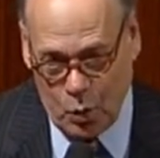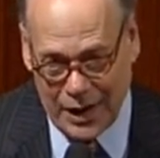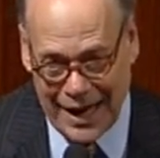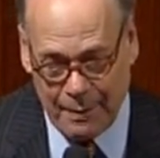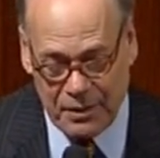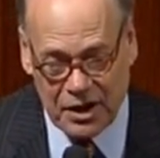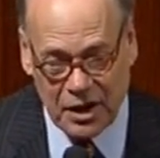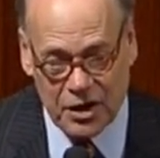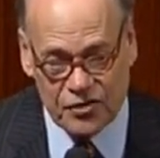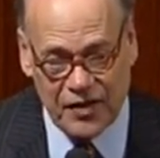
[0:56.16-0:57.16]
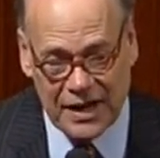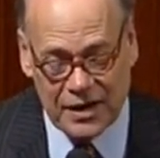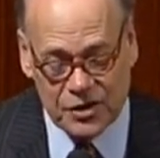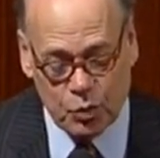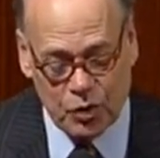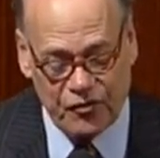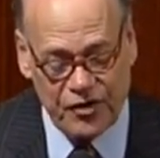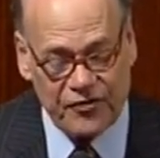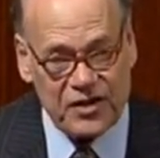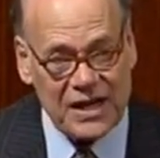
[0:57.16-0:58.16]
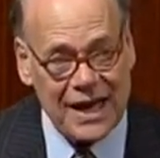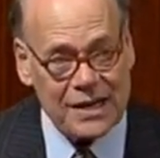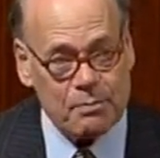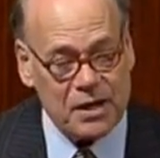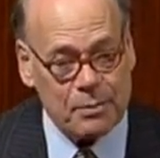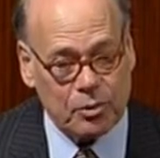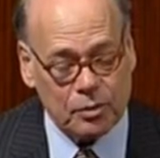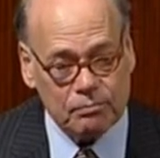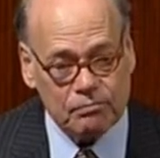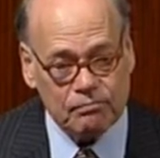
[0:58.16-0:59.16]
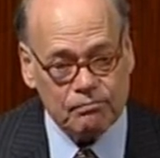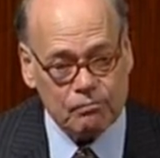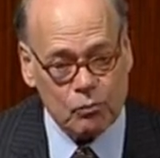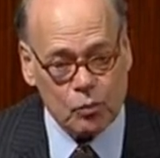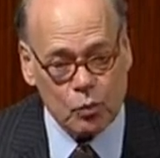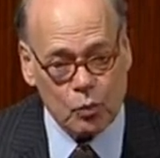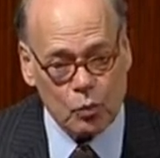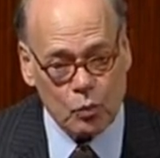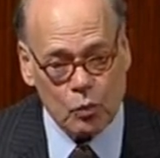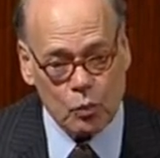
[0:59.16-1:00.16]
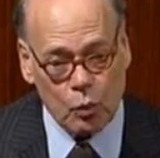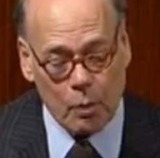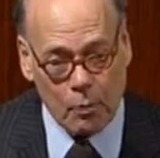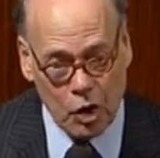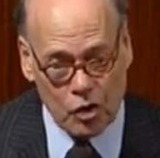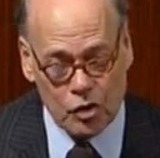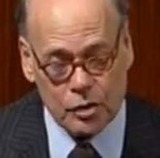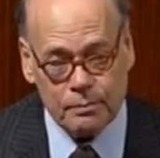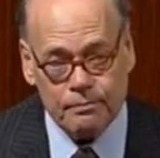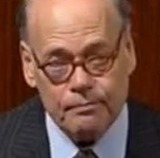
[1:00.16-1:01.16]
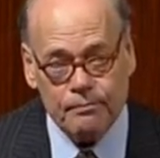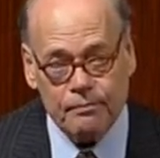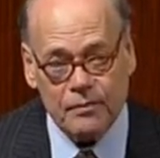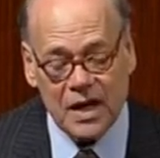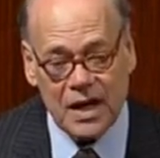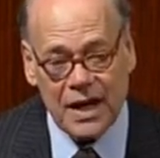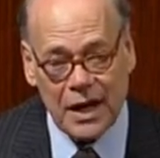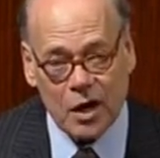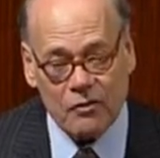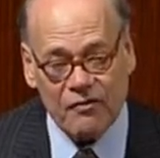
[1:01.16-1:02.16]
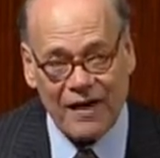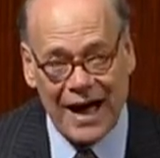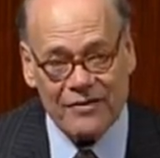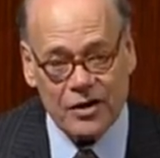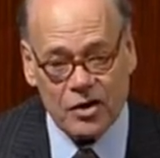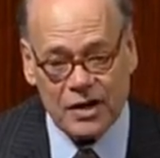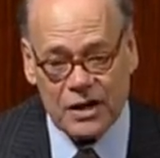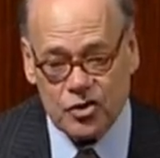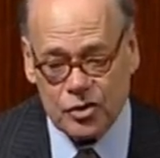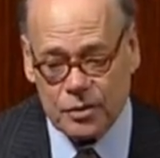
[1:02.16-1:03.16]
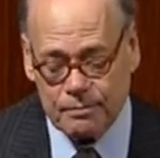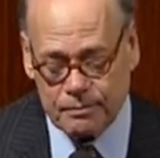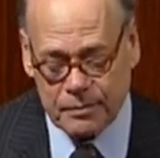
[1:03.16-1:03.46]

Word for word: What happened in Las Vegas were 58 people were murdered and over 500 injured,